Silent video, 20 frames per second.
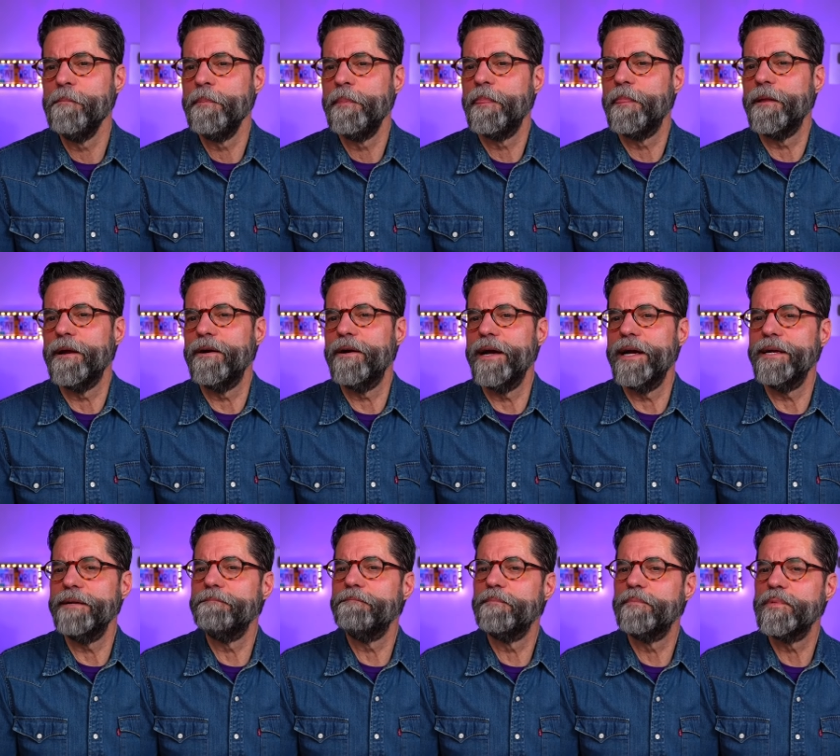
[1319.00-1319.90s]
All right,
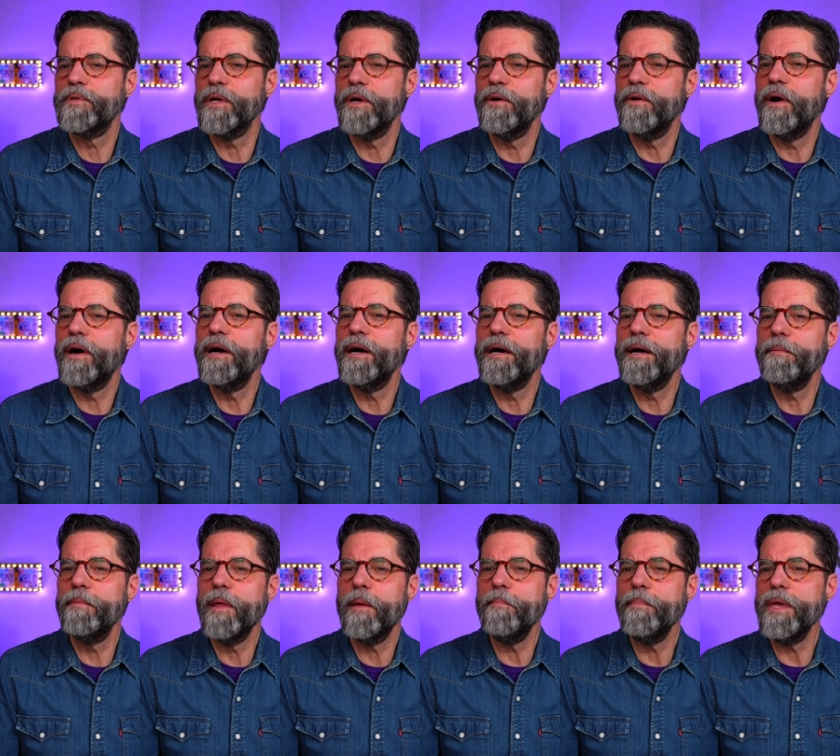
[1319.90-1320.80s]
so
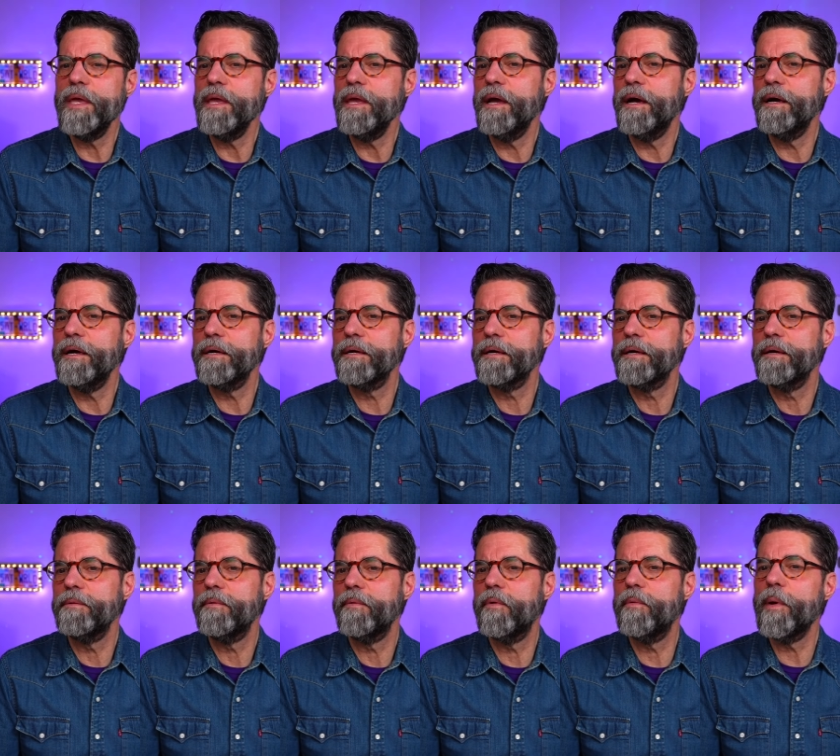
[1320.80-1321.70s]
let me,
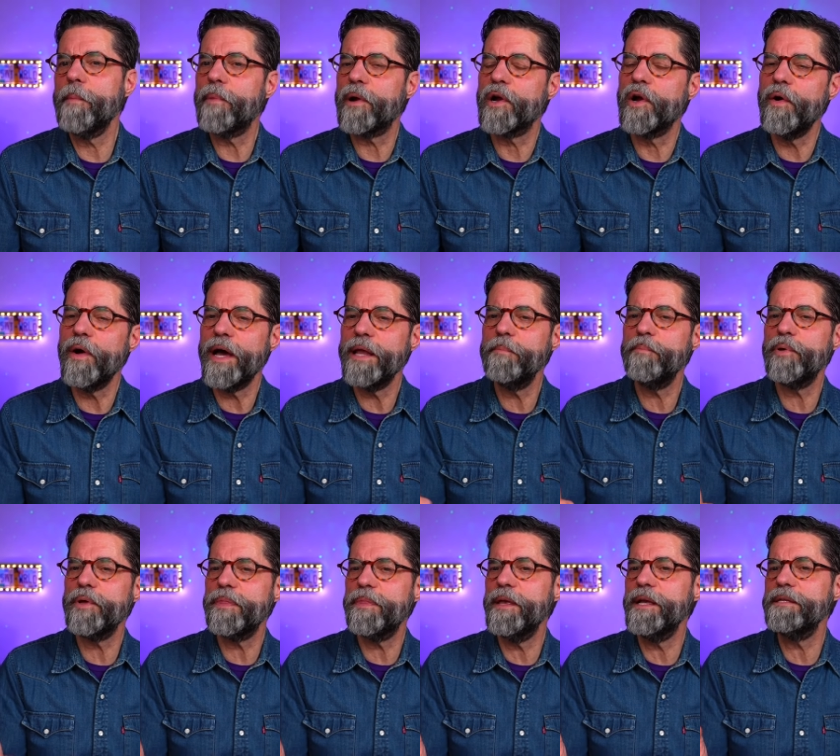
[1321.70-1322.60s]
remember, go ahead and
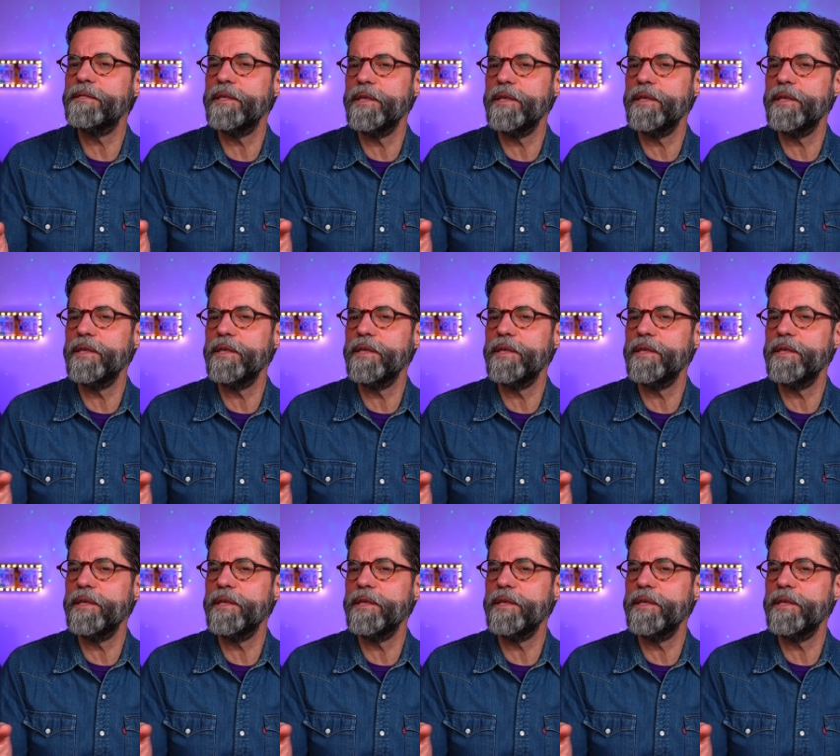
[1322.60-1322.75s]
put things that